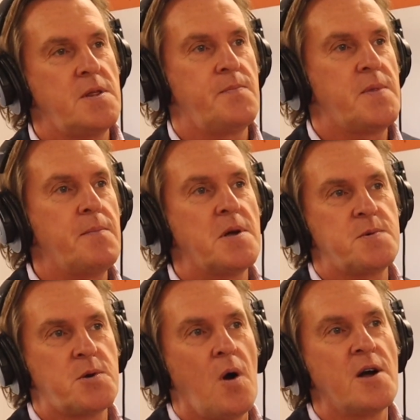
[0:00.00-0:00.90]
That must
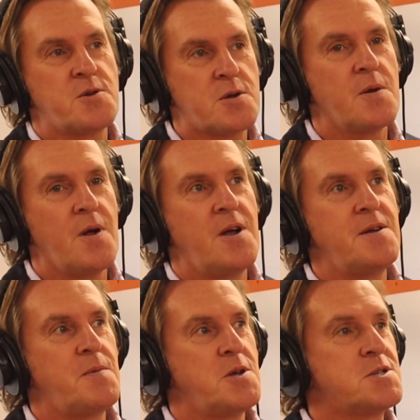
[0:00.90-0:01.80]
be quite
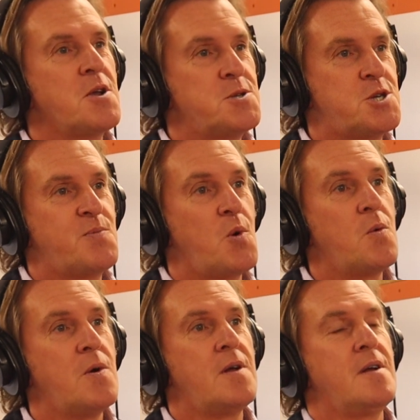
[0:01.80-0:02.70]
a
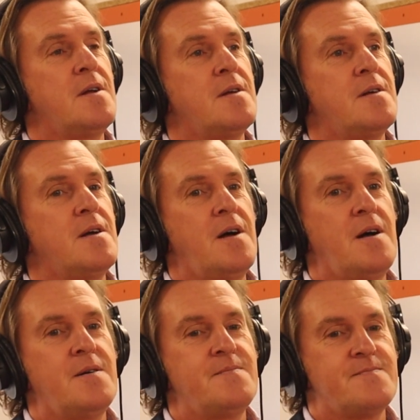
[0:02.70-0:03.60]
searchable
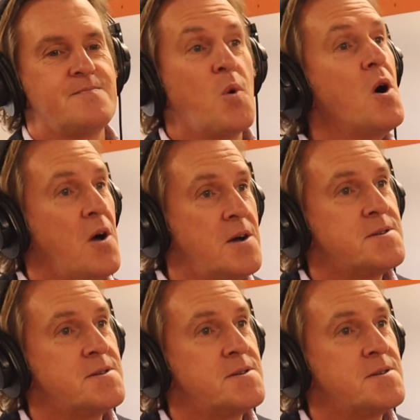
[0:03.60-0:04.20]
word.